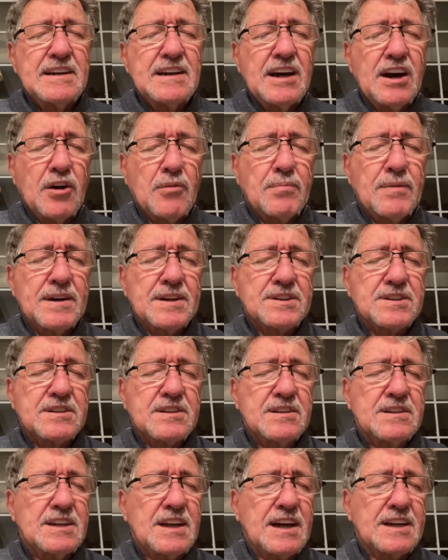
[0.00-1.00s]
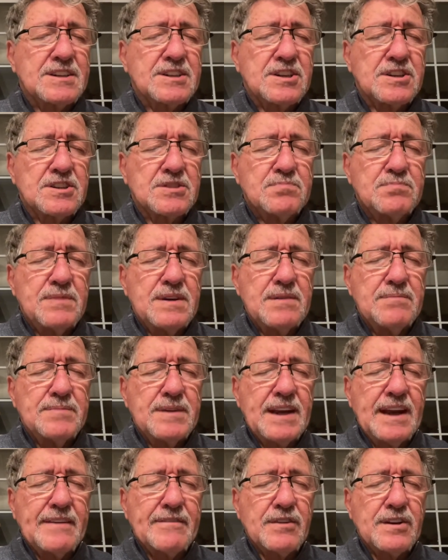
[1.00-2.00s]
Help us to not just be
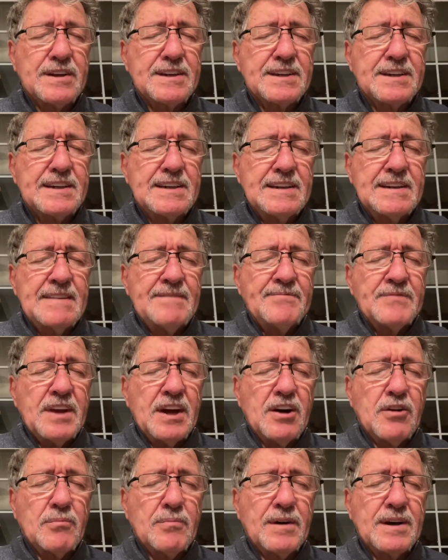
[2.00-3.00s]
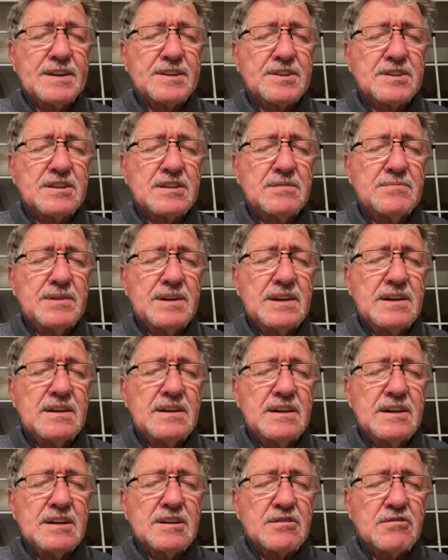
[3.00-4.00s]
benevolent, help us to
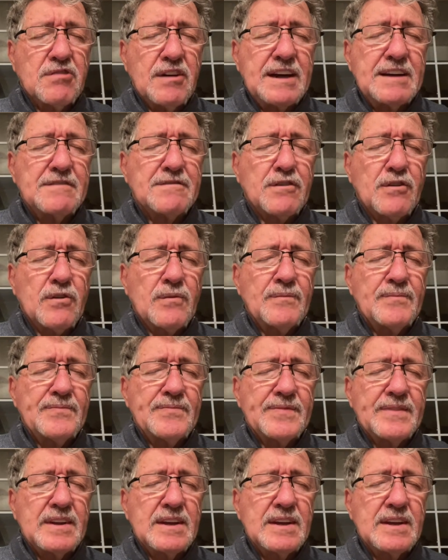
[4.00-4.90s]
be grateful,